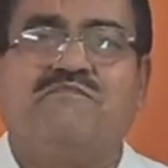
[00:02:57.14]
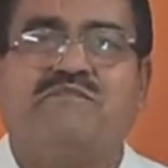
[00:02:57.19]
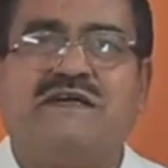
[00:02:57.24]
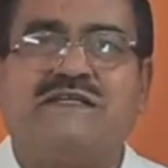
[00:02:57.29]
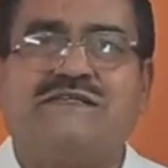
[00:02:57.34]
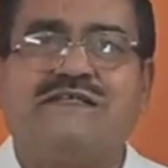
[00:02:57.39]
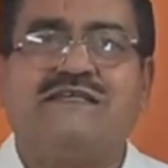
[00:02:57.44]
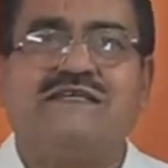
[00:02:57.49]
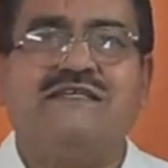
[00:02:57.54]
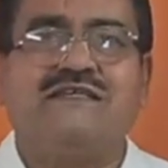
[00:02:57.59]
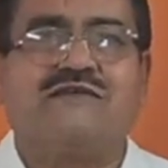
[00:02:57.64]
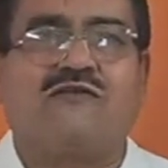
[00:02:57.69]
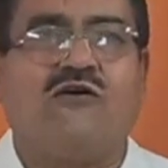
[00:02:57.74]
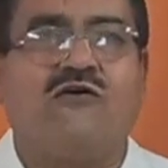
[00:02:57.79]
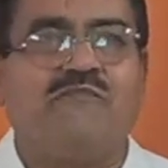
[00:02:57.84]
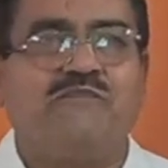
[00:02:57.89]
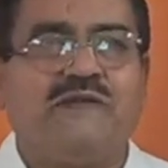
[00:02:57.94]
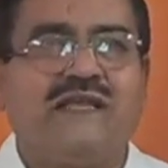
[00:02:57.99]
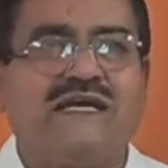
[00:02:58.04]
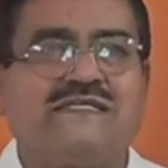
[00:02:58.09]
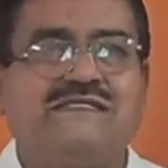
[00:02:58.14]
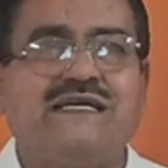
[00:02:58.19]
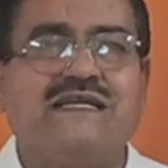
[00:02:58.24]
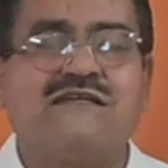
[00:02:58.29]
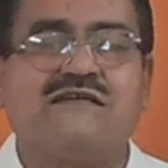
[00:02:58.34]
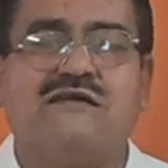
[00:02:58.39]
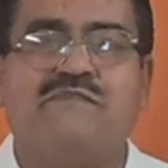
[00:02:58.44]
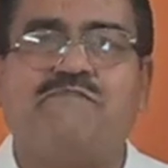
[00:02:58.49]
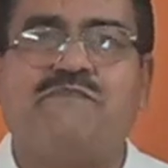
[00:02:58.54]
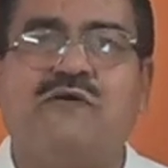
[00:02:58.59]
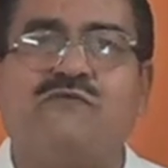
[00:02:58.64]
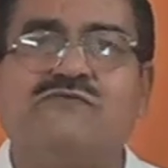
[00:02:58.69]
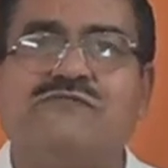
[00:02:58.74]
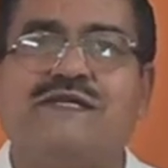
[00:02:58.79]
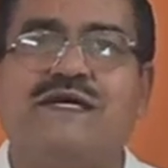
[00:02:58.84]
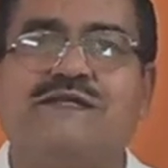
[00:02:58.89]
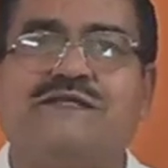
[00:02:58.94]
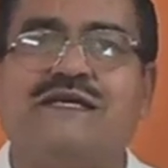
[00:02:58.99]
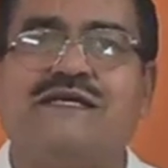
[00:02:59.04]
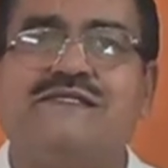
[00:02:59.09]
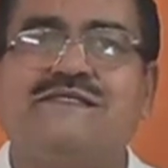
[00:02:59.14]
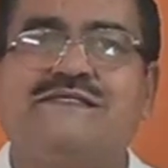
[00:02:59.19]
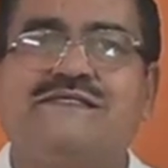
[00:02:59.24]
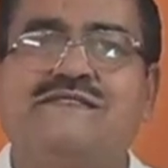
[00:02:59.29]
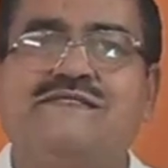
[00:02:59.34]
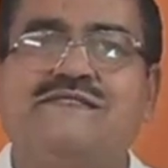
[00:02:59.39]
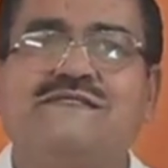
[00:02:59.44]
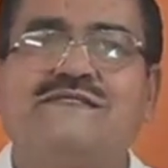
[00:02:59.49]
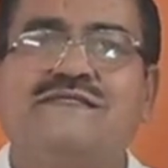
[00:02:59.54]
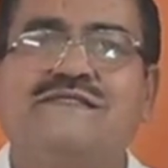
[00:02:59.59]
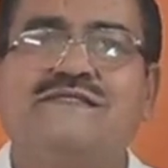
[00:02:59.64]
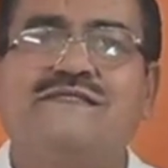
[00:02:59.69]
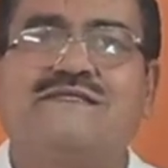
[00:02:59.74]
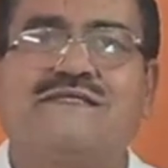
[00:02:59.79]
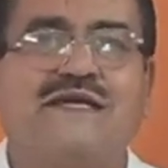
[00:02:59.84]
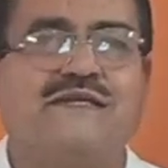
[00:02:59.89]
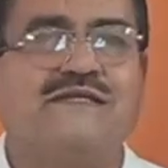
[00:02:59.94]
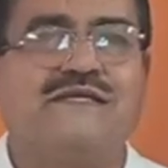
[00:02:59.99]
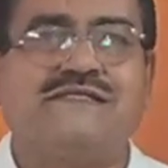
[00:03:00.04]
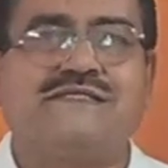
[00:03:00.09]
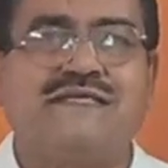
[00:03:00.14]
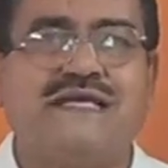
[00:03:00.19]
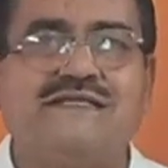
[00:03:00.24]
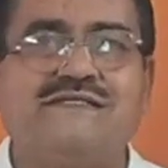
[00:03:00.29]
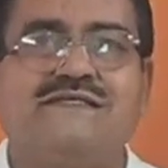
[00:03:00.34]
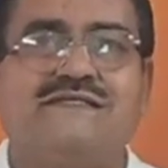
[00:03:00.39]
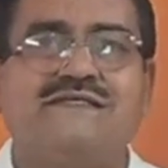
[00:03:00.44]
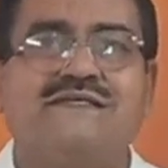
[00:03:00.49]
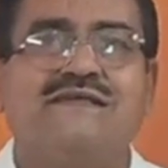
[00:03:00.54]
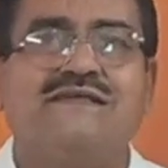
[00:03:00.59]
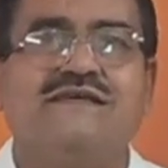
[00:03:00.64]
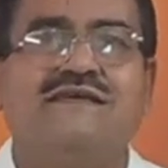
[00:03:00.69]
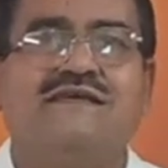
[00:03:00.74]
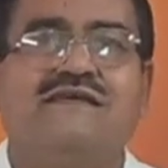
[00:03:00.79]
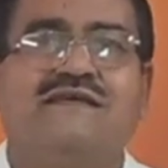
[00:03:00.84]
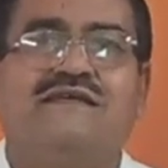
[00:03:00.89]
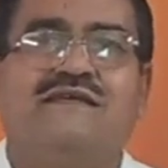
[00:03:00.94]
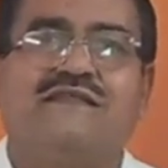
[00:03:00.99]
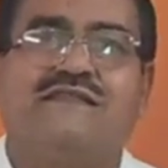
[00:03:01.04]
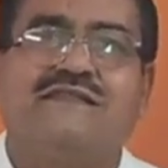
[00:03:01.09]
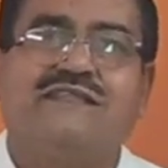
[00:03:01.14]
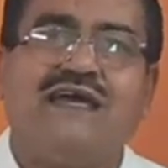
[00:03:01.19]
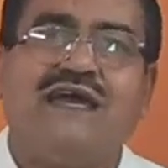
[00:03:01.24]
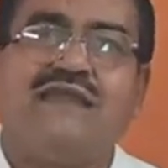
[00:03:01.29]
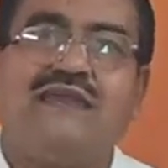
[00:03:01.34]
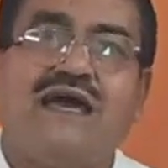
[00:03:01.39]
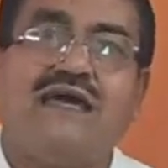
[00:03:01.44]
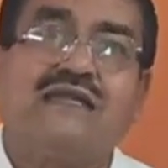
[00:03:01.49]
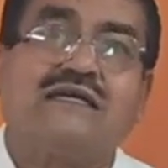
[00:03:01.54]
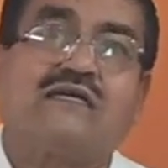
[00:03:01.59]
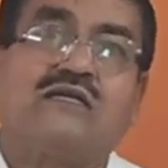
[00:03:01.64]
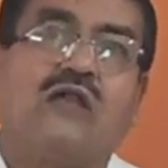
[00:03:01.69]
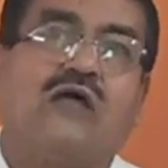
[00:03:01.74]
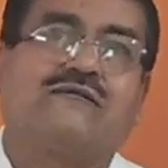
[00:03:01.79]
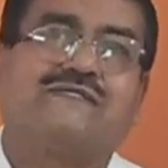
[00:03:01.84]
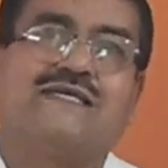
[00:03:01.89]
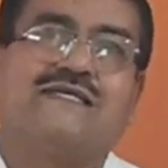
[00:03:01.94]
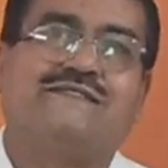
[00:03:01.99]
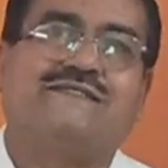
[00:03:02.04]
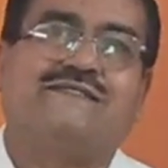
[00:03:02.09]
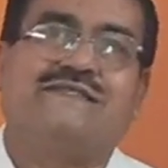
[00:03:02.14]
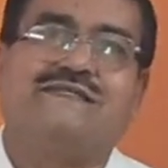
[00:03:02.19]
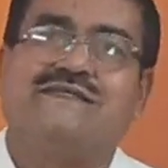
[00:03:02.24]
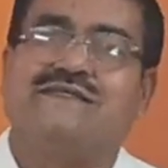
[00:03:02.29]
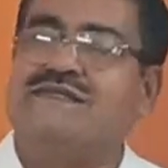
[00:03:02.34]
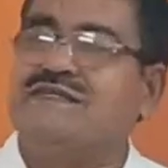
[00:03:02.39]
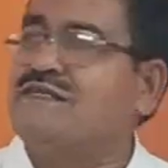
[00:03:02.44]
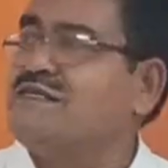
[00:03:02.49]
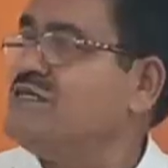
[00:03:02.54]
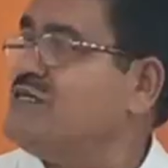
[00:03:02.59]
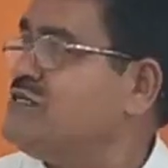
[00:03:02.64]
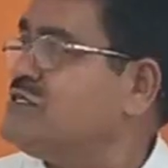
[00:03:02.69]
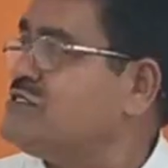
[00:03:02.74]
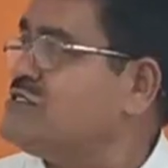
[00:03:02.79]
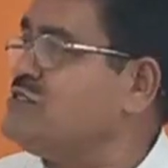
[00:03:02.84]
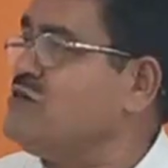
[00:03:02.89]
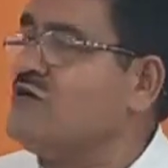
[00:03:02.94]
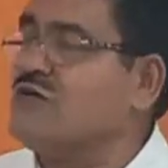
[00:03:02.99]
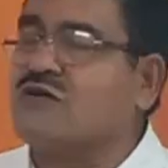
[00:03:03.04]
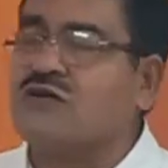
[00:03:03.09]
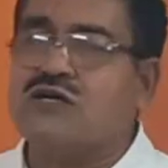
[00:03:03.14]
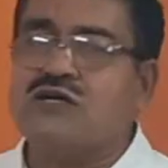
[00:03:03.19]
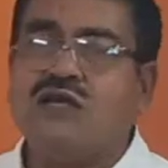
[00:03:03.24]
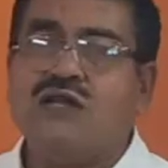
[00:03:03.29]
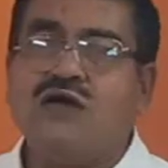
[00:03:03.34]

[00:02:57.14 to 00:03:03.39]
But in complex and compound sentences, there are clauses. So,